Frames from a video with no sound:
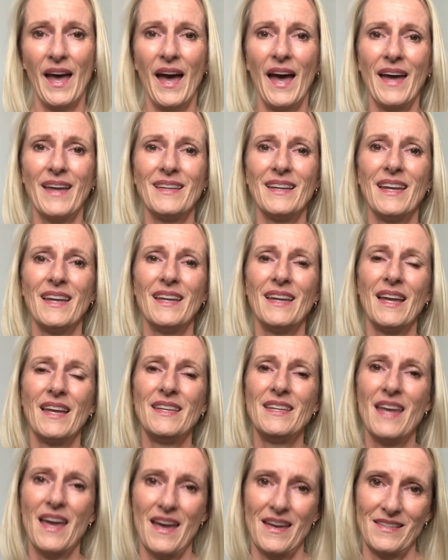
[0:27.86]
And
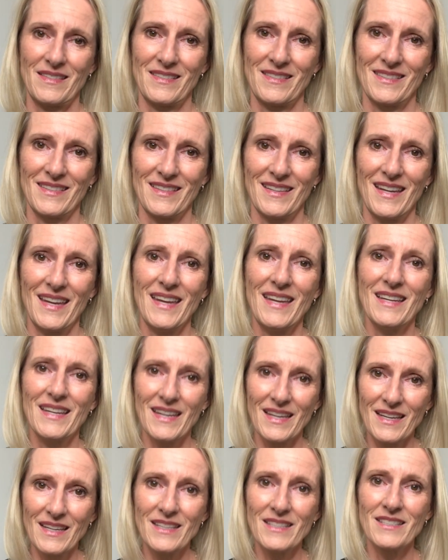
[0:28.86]
yes, it
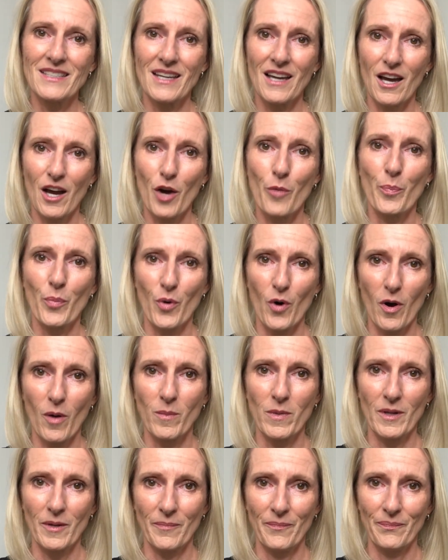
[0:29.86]
is a
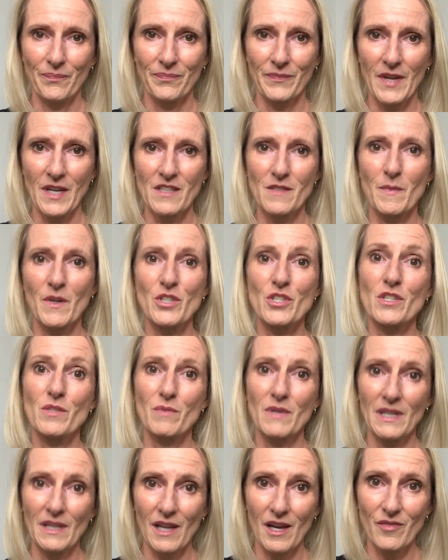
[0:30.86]
problem. As much as
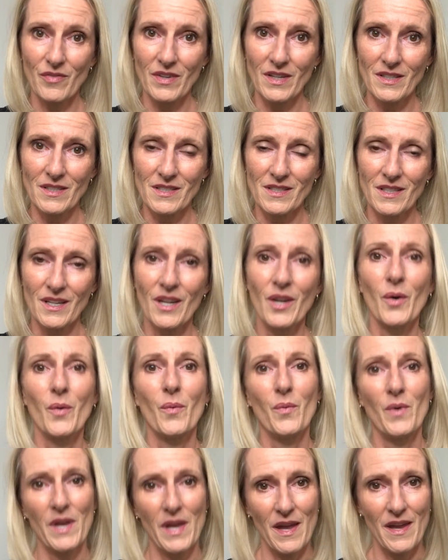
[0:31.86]
we love it,
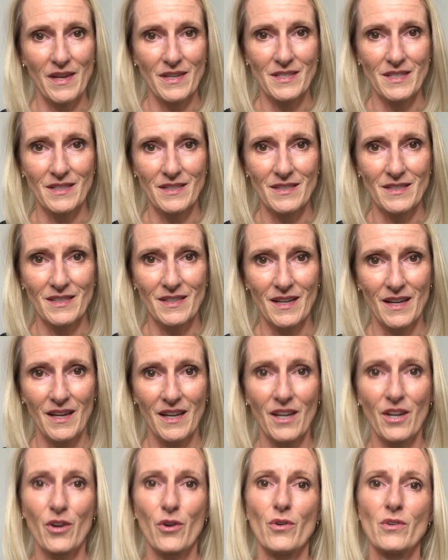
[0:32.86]
we hate it.
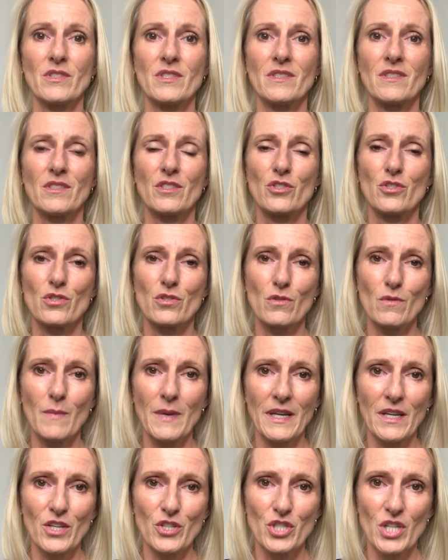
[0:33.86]
It causes us so
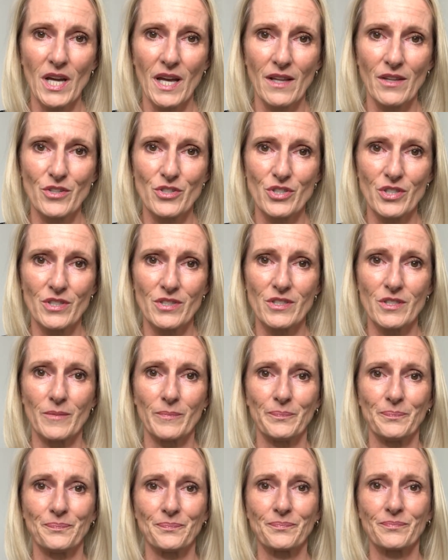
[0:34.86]
many challenges.
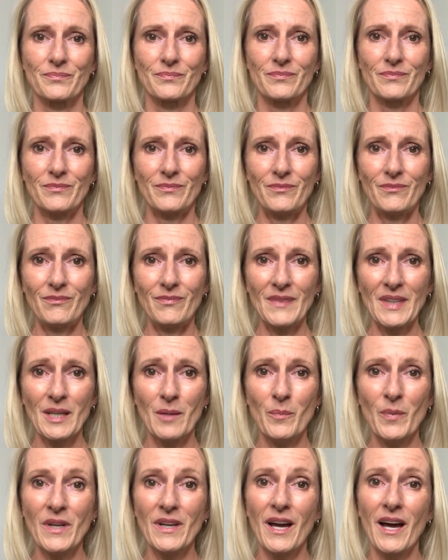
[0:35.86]

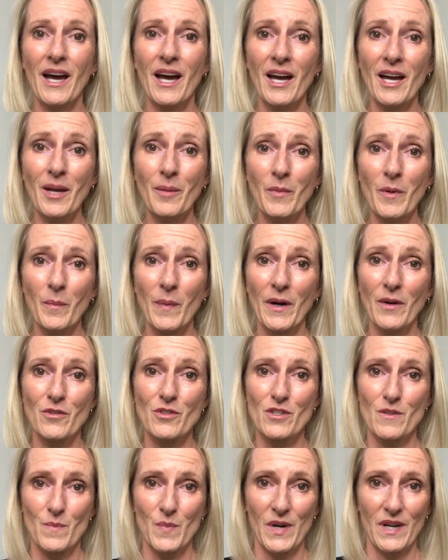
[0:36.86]
But I'm about
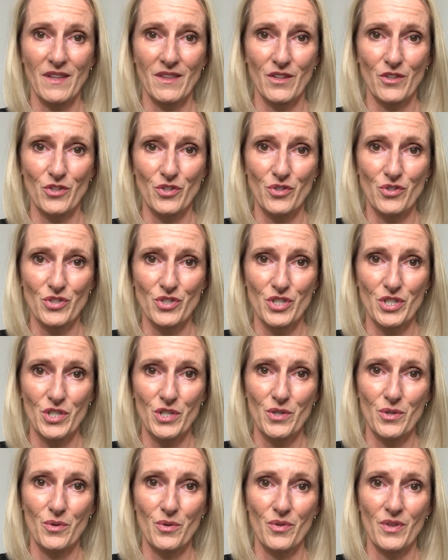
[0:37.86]
to break the news to
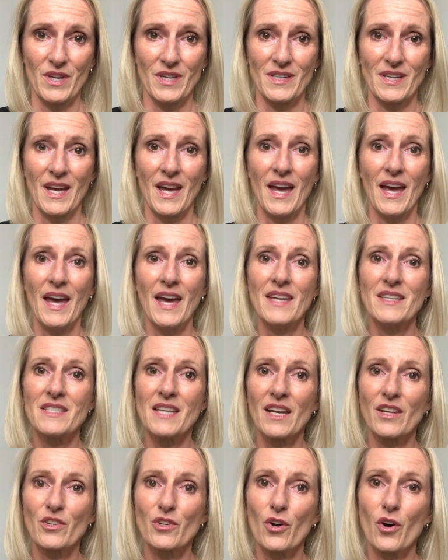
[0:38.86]
you that
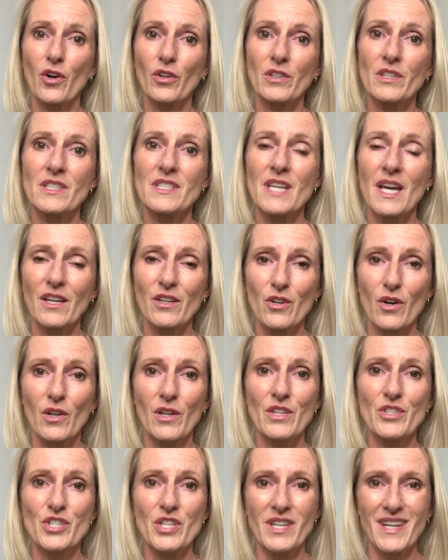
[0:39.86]

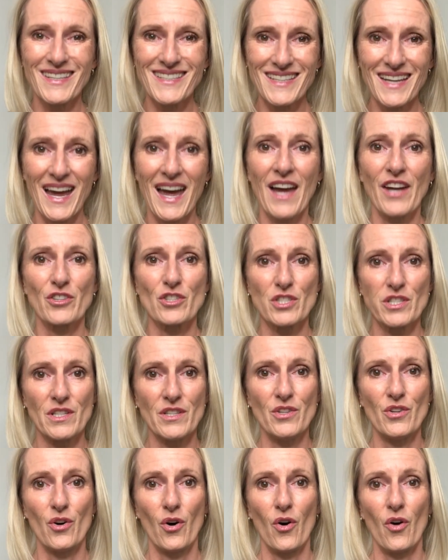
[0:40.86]
technology is actually
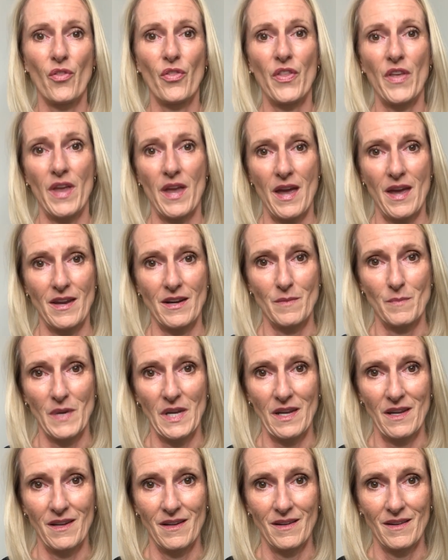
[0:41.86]
not the
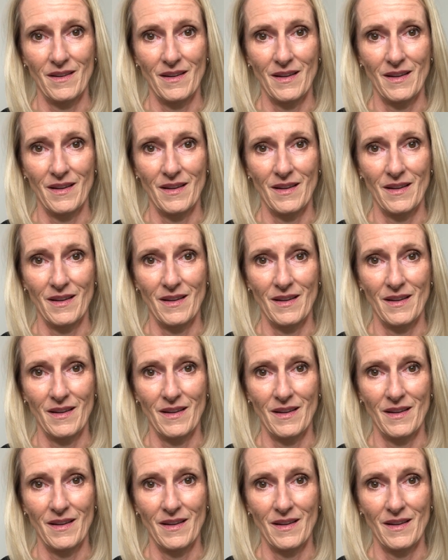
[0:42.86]
enemy.